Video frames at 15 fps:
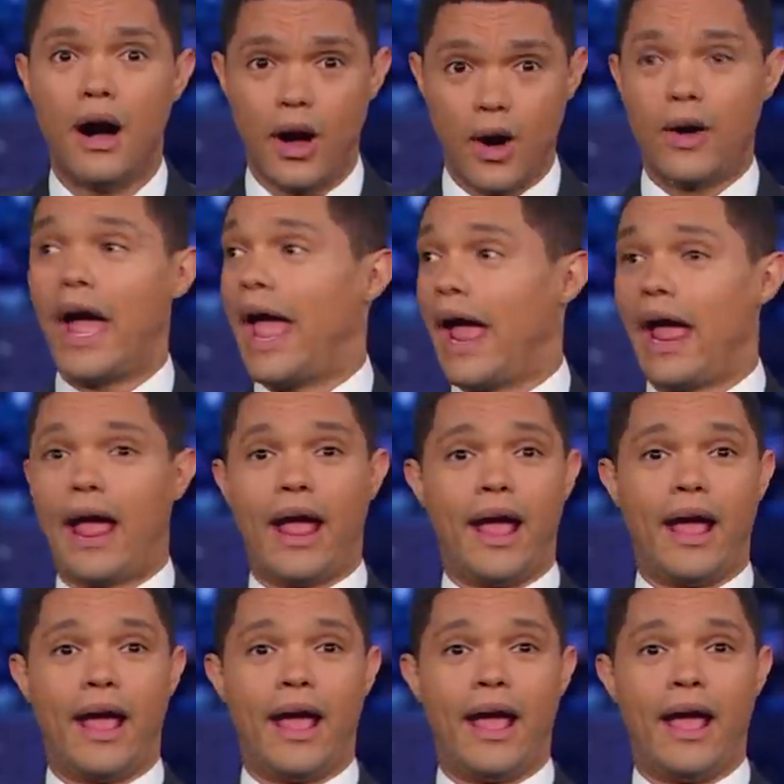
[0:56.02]
Okay.
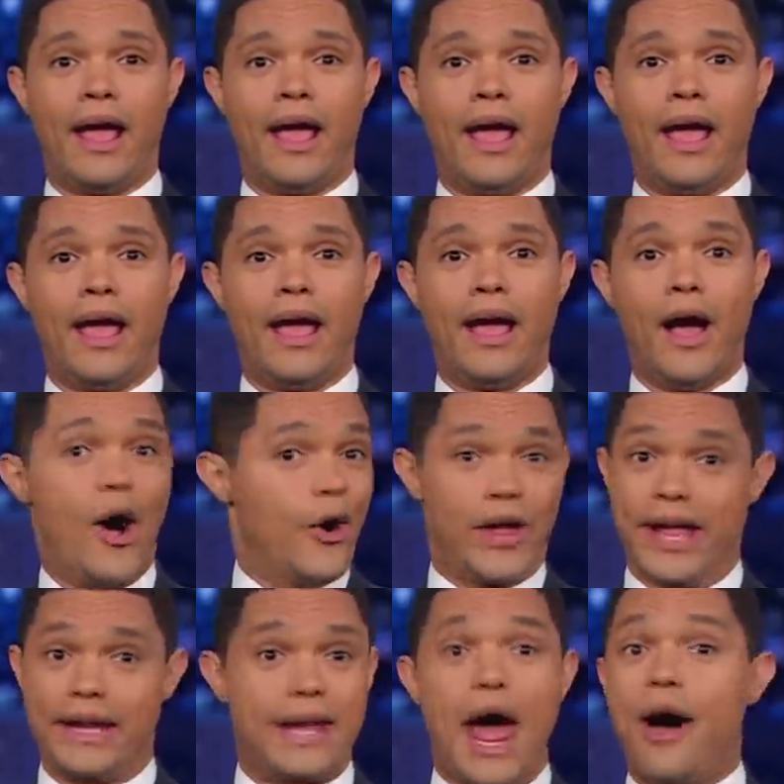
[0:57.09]

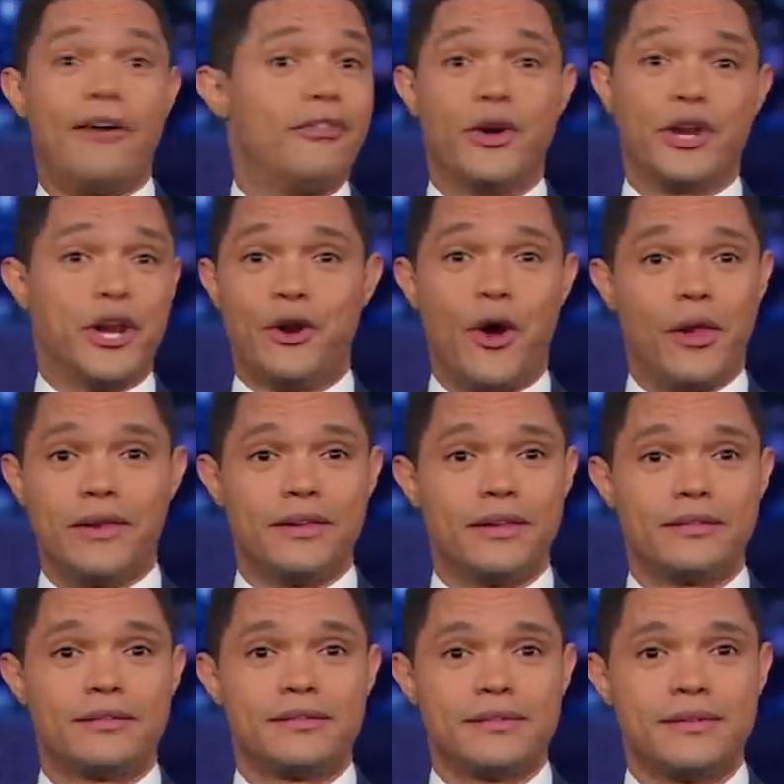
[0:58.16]
Okay, now I've heard it all.
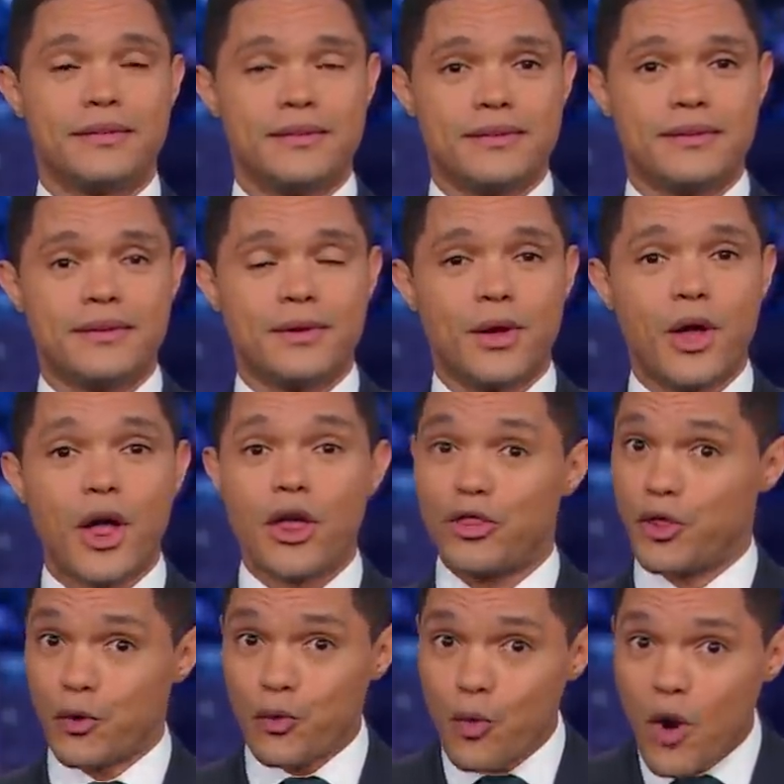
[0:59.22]

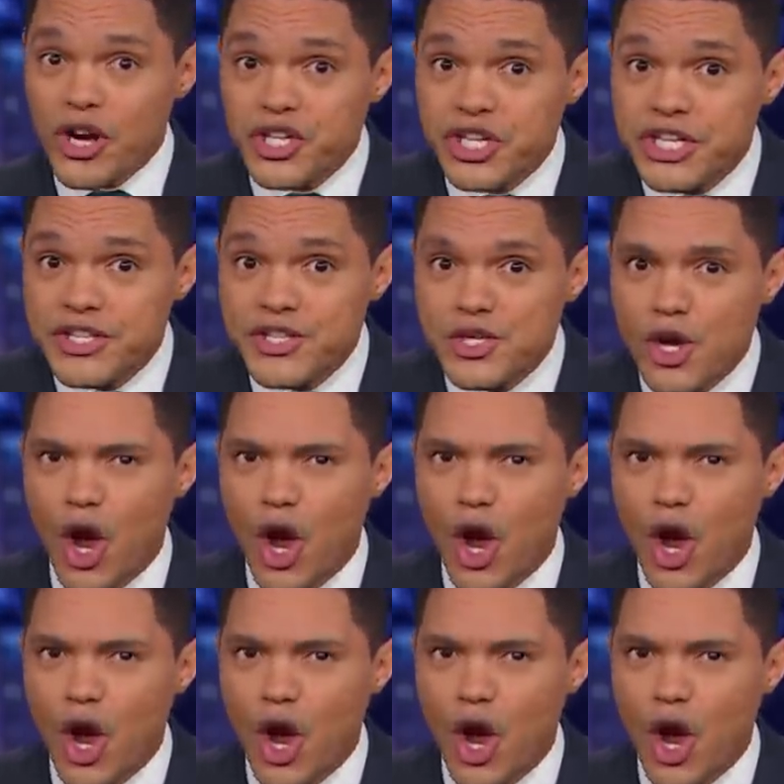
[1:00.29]
The Russians